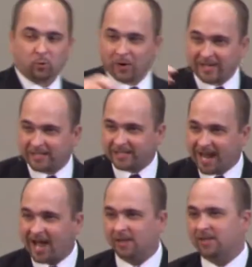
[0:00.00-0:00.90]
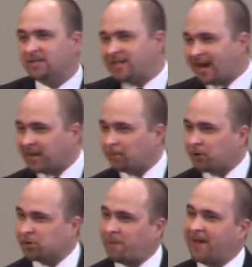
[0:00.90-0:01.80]
Reset. Second
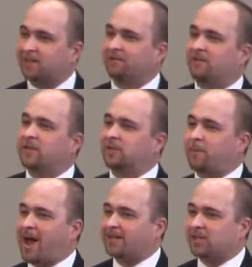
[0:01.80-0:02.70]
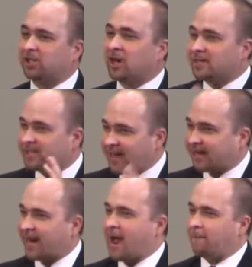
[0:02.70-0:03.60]
perspective of this passage,
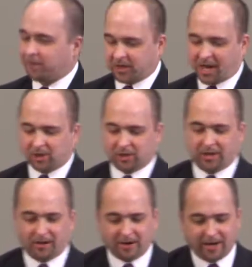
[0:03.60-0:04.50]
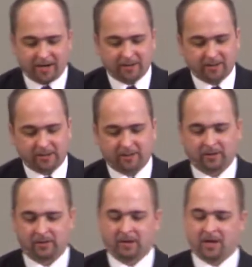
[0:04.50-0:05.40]
second application, here it is.
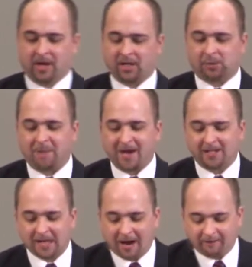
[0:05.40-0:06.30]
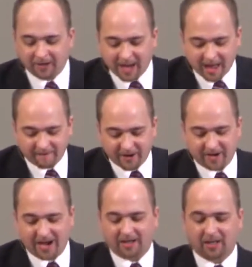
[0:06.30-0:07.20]
He speaks of
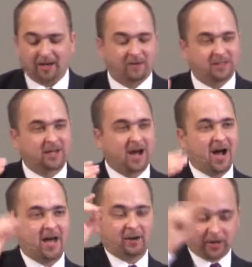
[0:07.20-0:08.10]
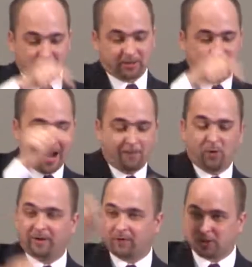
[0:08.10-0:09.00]
loving and cleaving to God. Look at the Bible
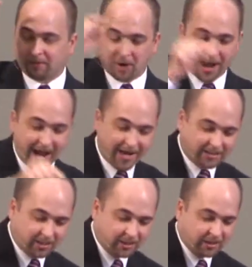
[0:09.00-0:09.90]
in verse number 8.